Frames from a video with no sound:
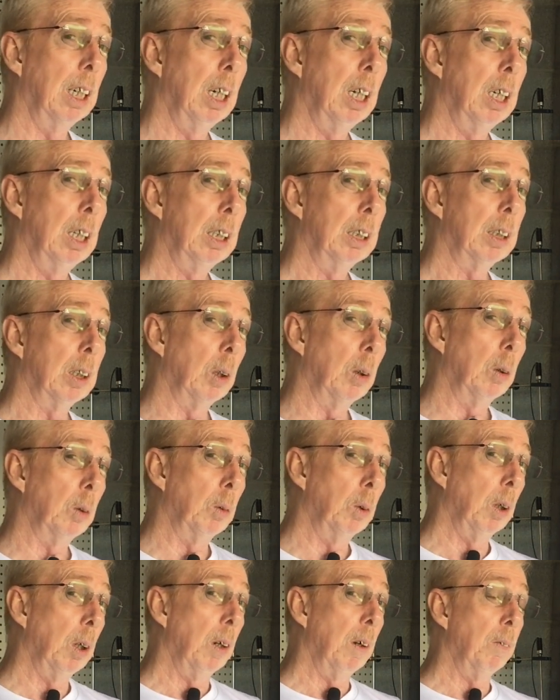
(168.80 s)
So
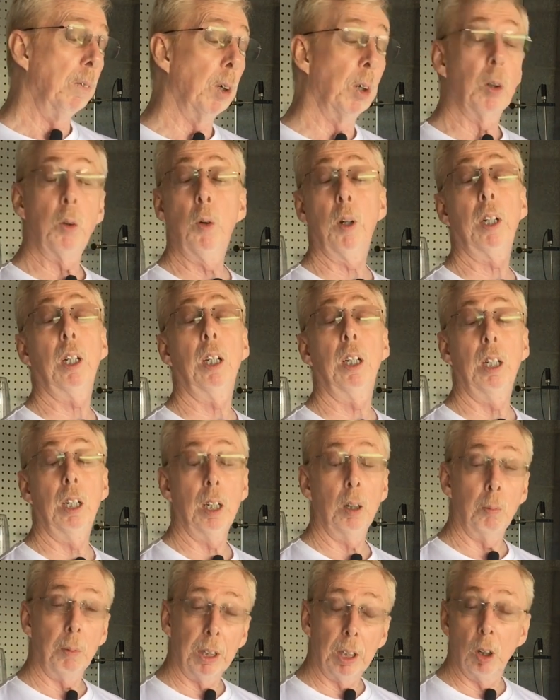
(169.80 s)
very quickly,
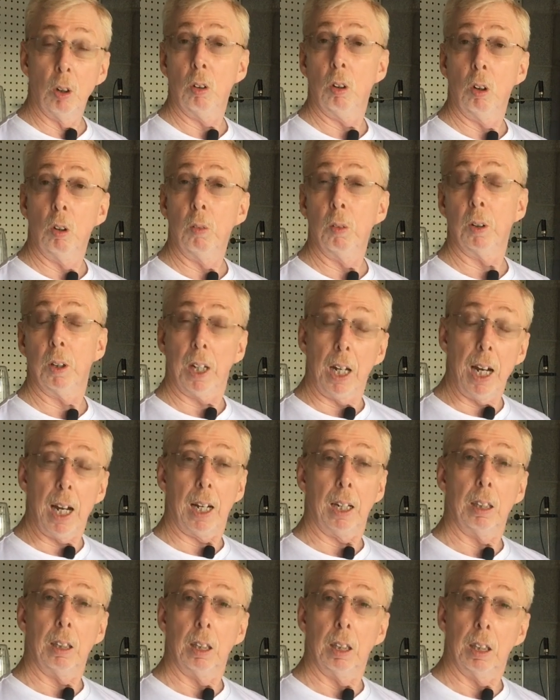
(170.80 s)
let me go over
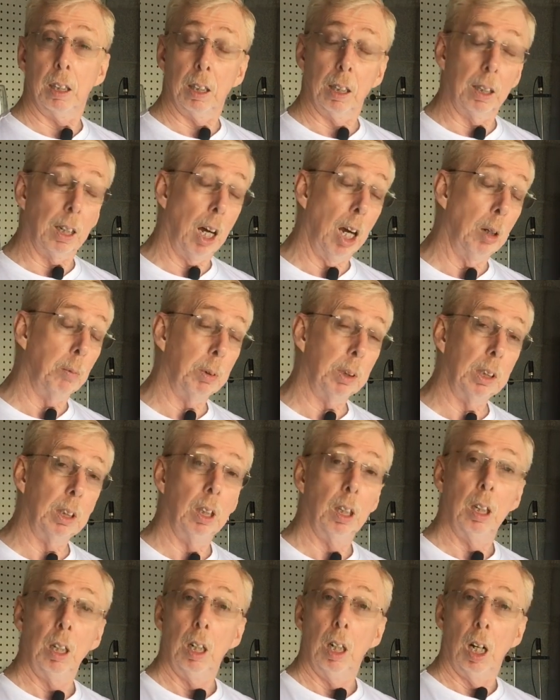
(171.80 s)
that, the types
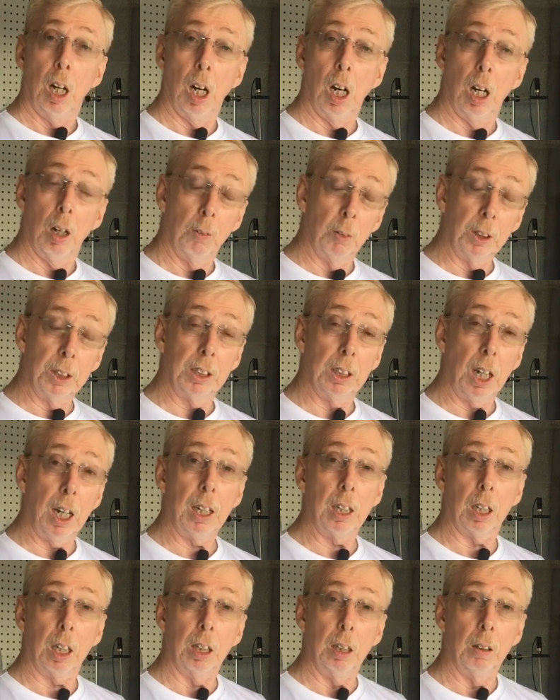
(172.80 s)
of
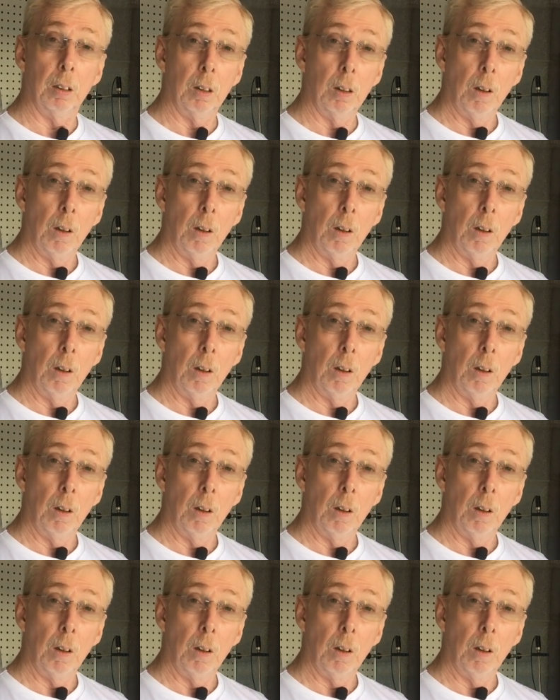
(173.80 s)
recycling.